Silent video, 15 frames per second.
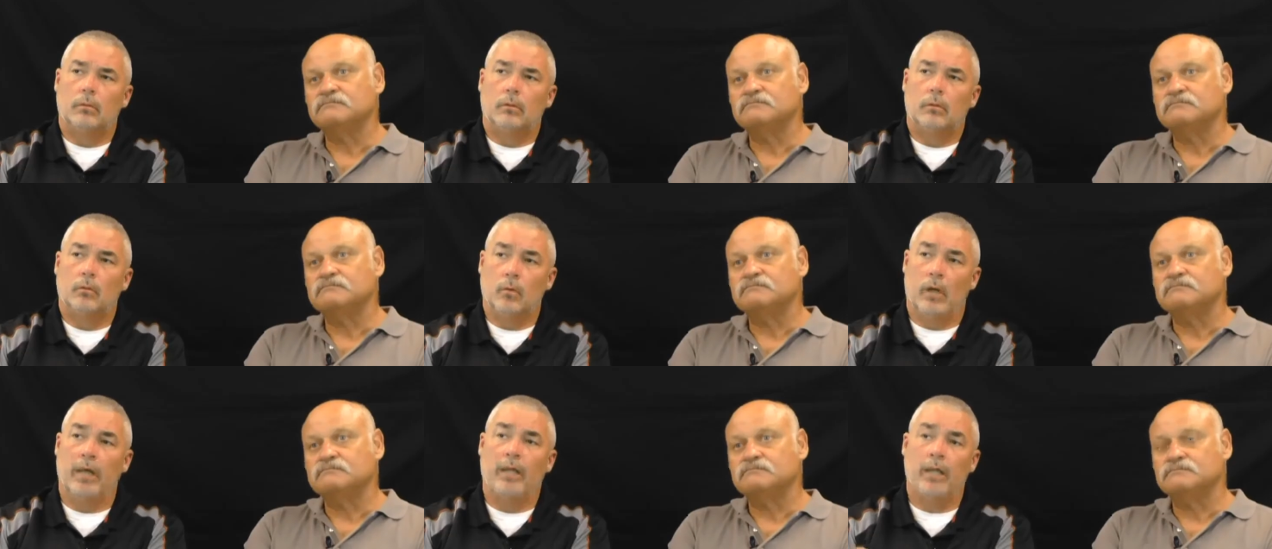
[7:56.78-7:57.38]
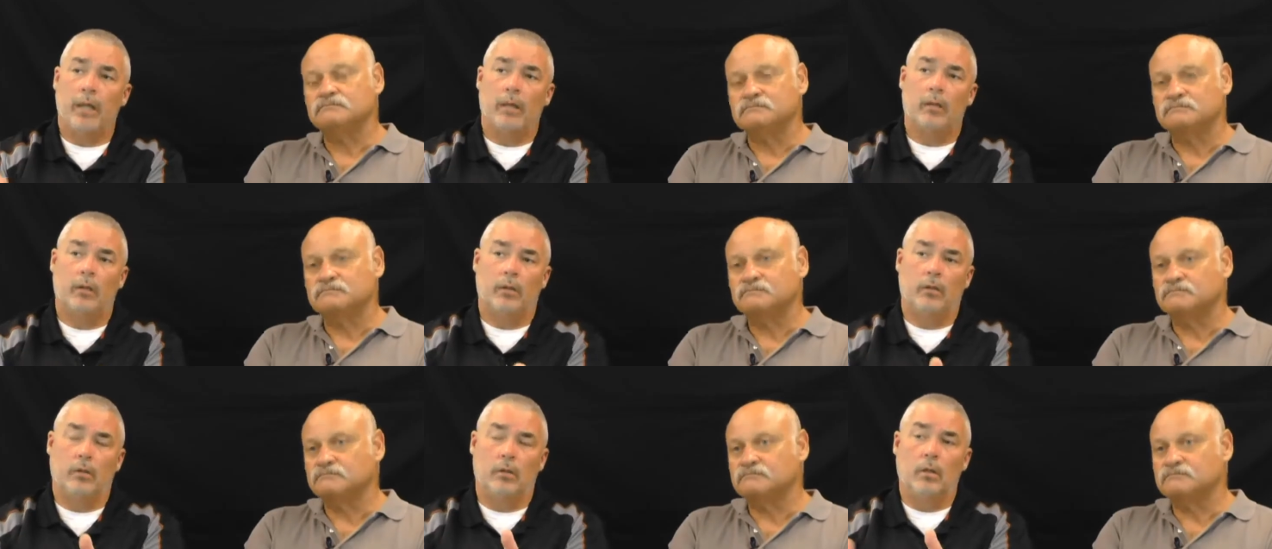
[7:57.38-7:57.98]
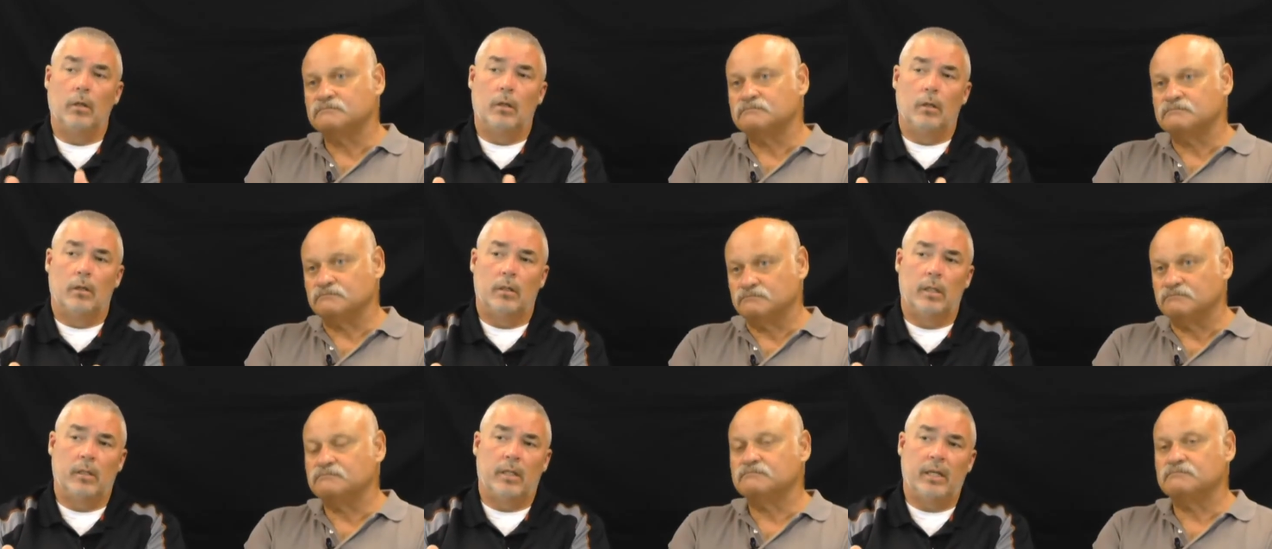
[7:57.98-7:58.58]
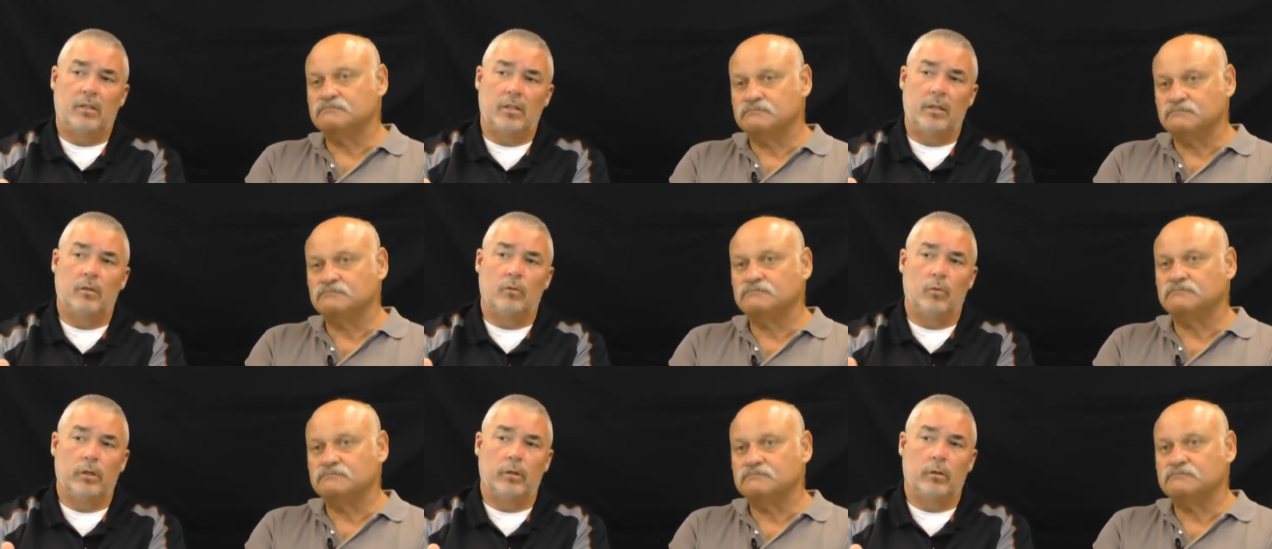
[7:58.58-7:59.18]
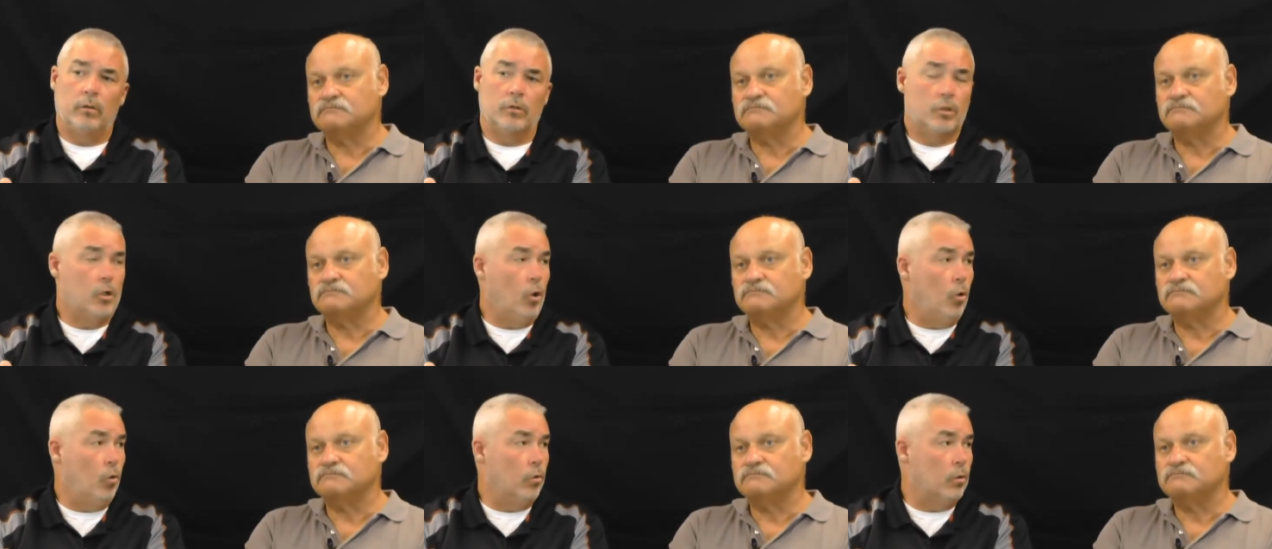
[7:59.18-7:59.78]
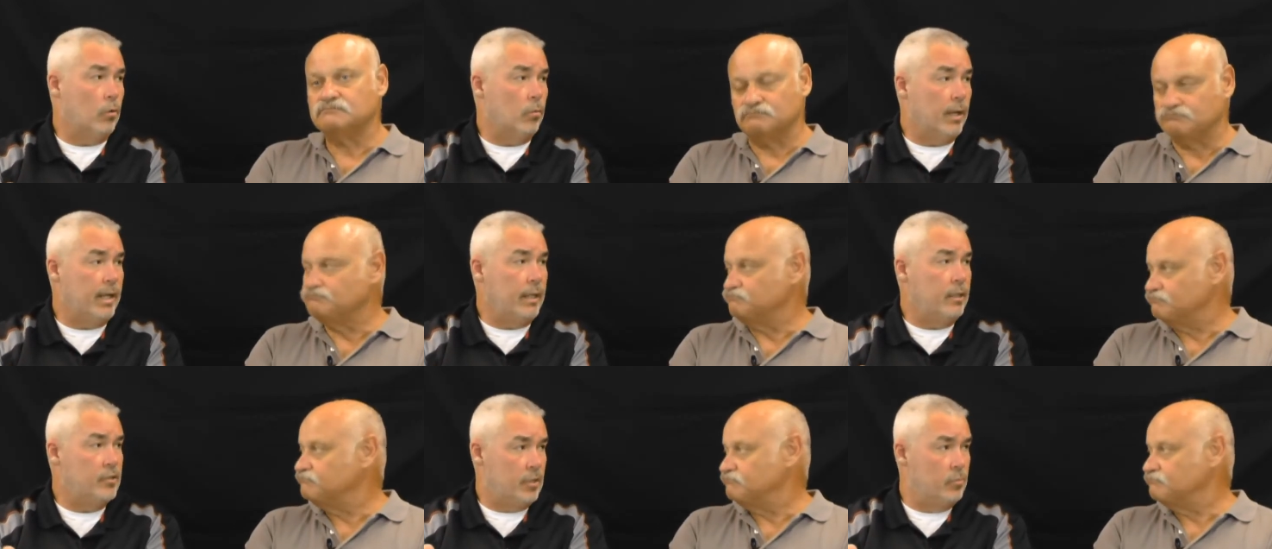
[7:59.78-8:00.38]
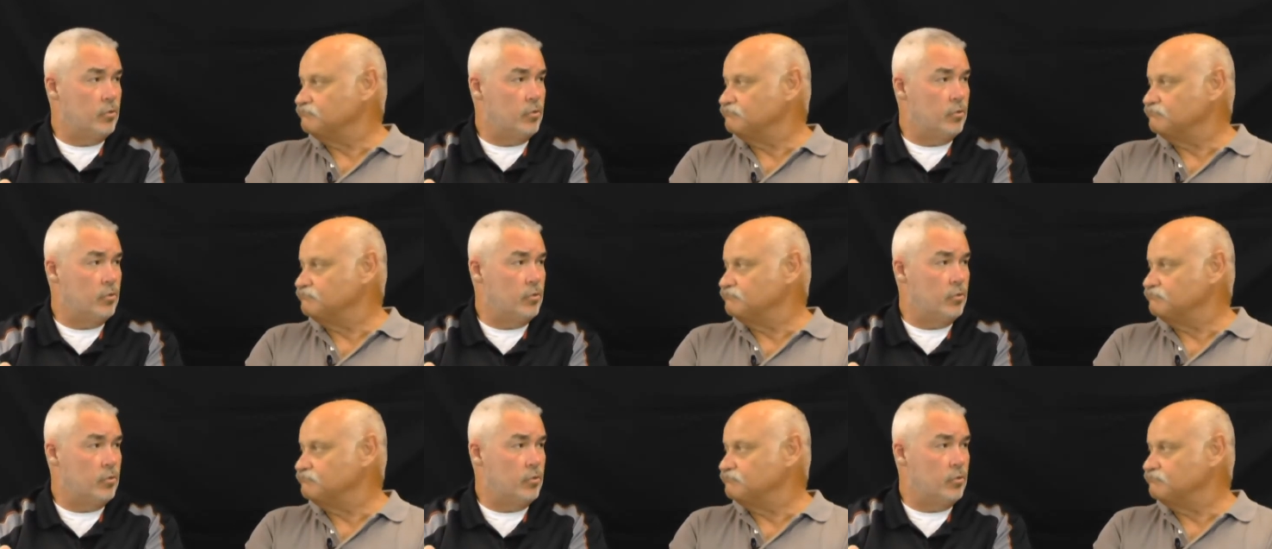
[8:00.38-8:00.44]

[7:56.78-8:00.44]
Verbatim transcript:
Speaker 1: Right, yeah. Uh, uh, they tend to, when there's cold or rainy, seems